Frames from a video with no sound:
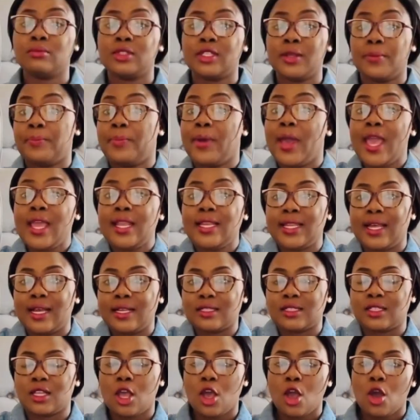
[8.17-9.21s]

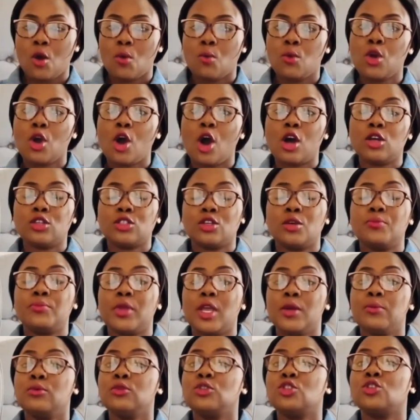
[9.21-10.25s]
dependents will also be
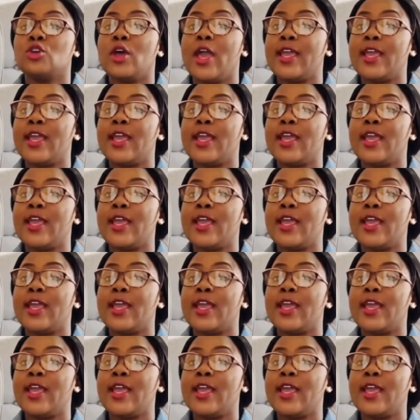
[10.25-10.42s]
able to